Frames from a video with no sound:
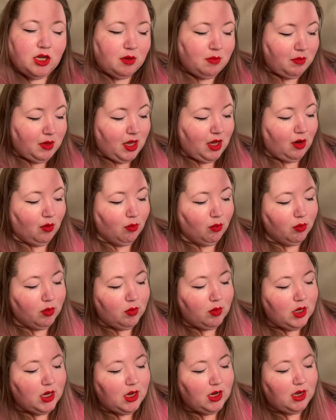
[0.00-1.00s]
being
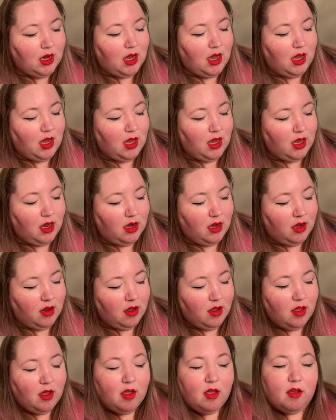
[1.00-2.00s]
rooted in
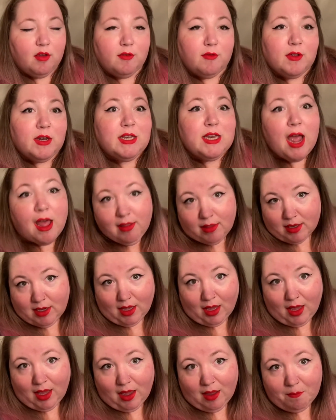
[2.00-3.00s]

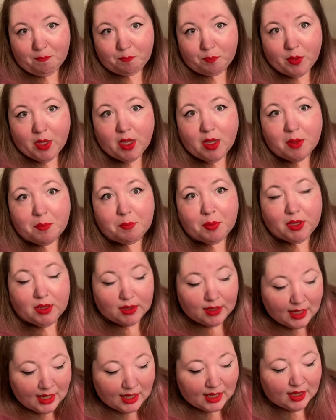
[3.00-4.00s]
fidelity
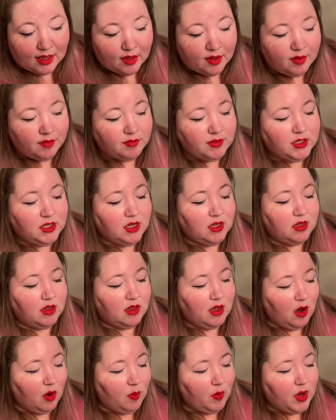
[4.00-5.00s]
believed
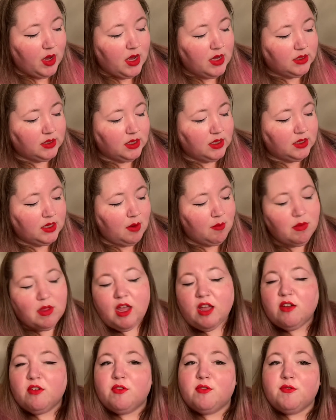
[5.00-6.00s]
there was
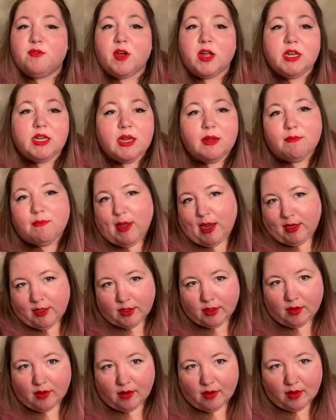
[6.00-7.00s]
something
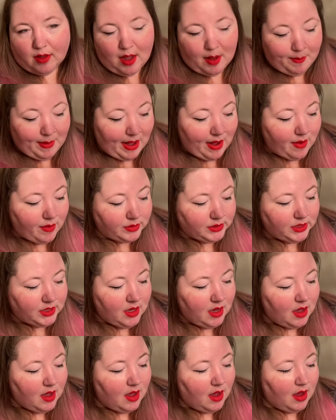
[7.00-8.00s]
fundamental about
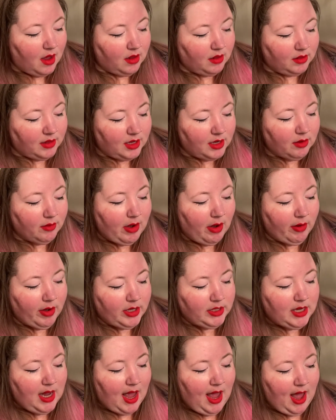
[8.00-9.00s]
a
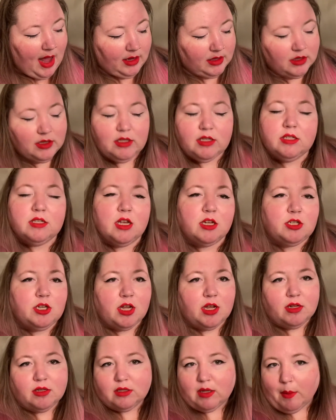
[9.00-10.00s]
literary text, such
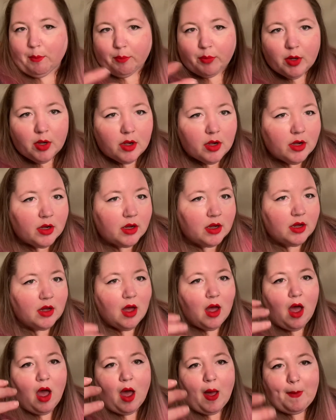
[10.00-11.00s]
as a book,
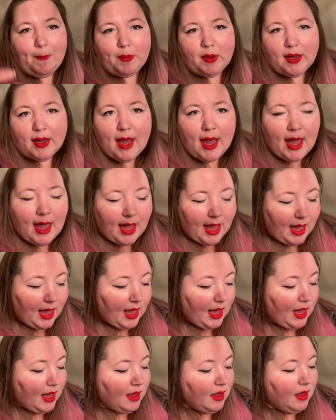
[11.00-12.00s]
a
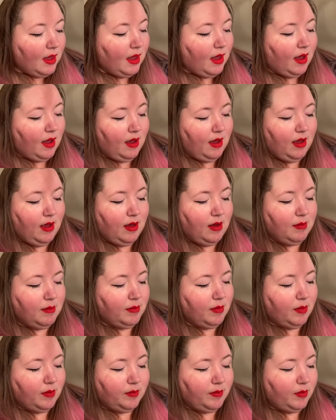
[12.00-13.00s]
play,
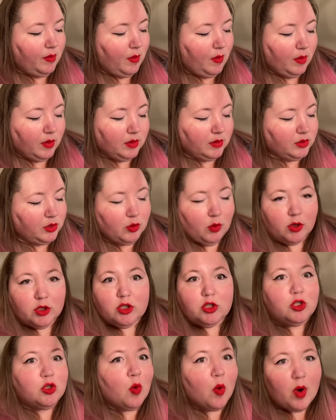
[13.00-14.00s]
or short
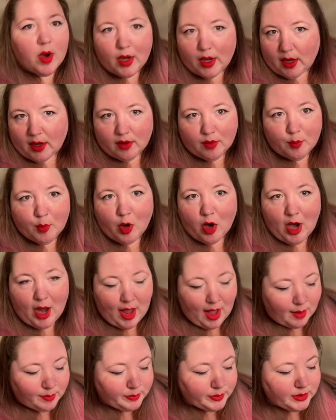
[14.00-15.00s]
story,
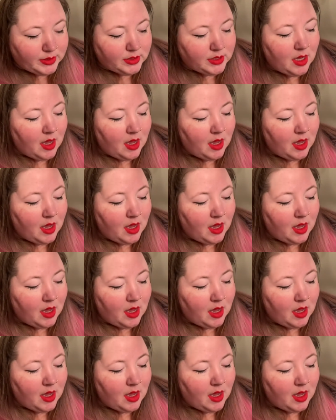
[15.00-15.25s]
perhaps.